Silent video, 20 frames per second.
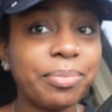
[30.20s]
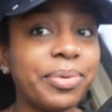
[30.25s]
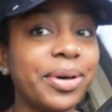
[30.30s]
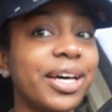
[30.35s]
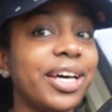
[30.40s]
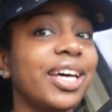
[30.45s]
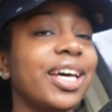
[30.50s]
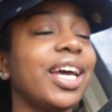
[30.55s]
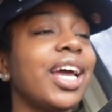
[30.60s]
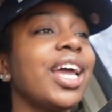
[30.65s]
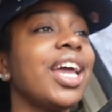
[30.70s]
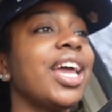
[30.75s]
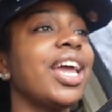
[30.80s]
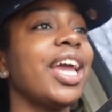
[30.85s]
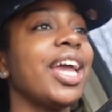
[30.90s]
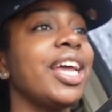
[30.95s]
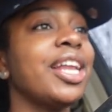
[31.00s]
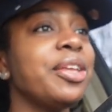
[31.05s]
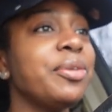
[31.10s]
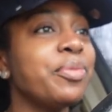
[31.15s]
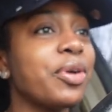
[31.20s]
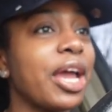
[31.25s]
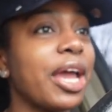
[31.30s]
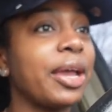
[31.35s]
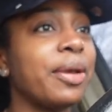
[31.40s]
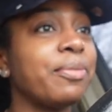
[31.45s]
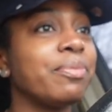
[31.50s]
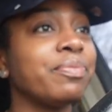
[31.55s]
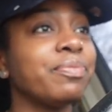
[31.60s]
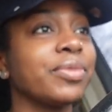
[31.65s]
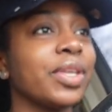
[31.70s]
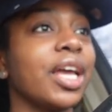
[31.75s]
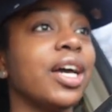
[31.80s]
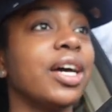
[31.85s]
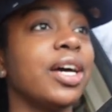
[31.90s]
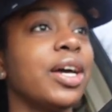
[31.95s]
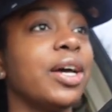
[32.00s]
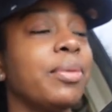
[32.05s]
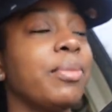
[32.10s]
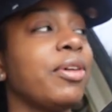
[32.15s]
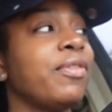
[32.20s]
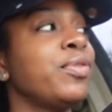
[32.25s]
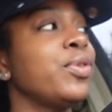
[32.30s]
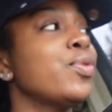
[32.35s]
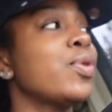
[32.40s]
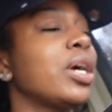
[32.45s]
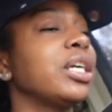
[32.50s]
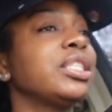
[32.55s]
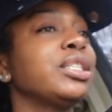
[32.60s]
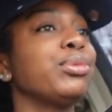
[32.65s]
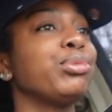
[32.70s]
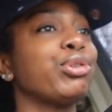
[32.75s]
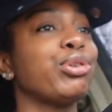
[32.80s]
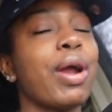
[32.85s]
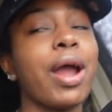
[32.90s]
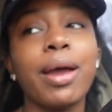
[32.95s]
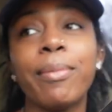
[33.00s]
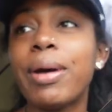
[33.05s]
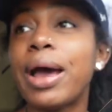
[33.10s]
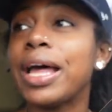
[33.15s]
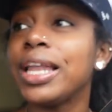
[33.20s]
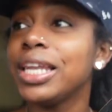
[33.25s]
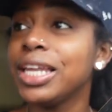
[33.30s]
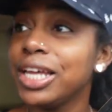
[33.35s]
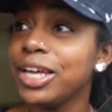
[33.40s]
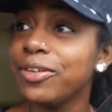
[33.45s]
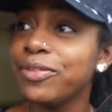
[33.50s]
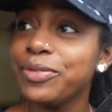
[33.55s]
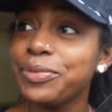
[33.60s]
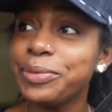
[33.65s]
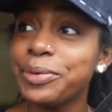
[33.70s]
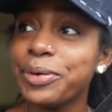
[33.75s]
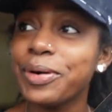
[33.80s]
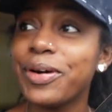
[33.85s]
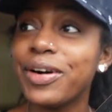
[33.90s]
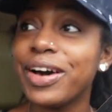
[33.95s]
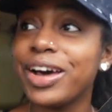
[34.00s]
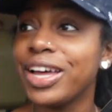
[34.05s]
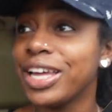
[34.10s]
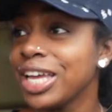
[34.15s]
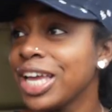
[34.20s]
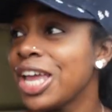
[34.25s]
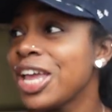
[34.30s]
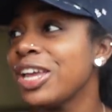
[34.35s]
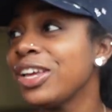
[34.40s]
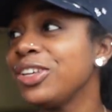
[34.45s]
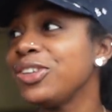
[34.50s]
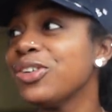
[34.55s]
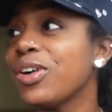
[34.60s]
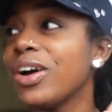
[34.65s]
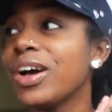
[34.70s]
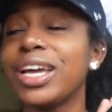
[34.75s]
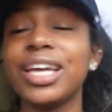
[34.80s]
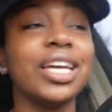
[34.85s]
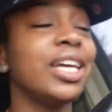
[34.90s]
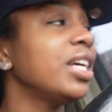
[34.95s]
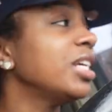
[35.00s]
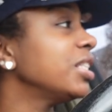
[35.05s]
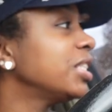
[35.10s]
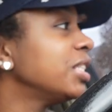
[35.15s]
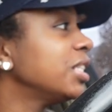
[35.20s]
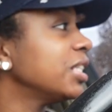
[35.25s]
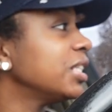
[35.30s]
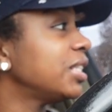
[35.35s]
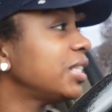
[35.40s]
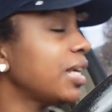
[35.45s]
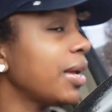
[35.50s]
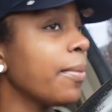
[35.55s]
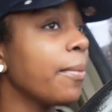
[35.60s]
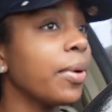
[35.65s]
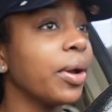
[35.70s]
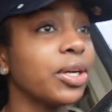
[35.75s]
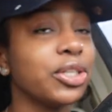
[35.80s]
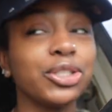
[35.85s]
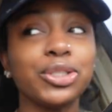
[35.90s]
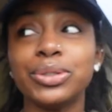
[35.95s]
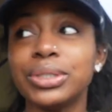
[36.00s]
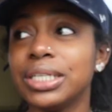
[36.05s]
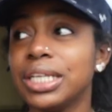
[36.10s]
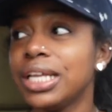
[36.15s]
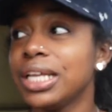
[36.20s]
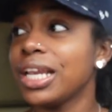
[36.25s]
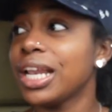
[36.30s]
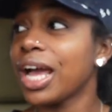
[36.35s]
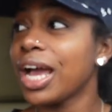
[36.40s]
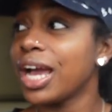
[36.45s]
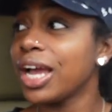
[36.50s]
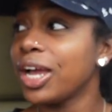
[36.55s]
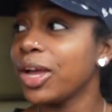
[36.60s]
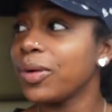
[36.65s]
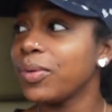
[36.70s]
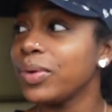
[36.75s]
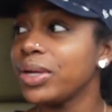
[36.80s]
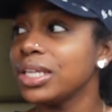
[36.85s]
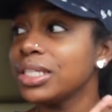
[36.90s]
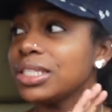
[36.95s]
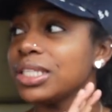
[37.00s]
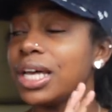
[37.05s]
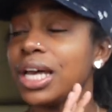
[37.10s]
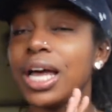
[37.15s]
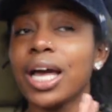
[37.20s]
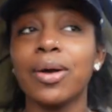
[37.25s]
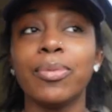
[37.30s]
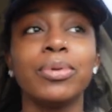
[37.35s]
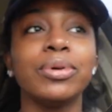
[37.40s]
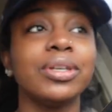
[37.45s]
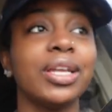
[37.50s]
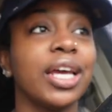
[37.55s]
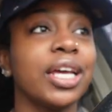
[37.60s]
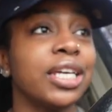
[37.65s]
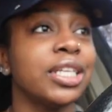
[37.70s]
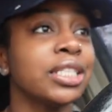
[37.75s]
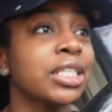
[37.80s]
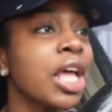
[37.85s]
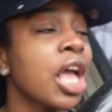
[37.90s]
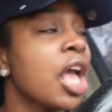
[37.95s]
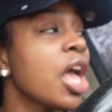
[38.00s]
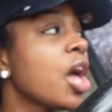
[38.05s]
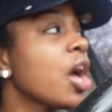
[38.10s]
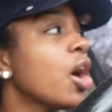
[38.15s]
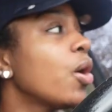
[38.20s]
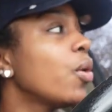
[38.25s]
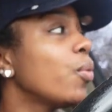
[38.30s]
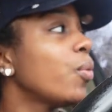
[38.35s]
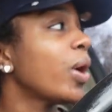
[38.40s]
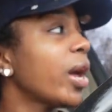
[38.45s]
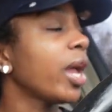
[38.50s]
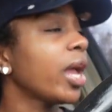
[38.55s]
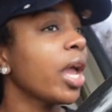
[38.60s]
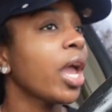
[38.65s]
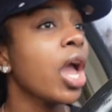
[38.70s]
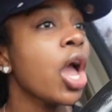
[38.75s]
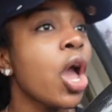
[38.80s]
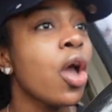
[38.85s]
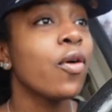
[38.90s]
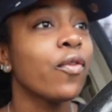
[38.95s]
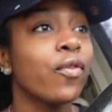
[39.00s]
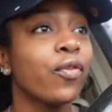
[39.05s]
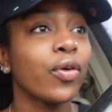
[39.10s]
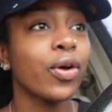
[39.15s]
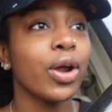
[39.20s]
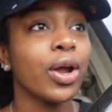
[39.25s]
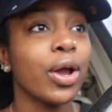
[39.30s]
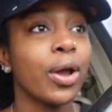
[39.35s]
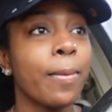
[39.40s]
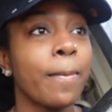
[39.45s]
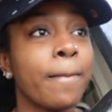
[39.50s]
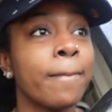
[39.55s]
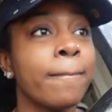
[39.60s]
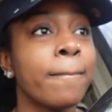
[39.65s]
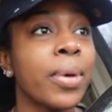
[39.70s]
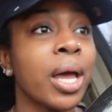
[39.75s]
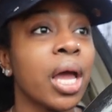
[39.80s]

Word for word: but anyway um, if you are subscribed i love y'all y'all it is december 29 we is a couple days away from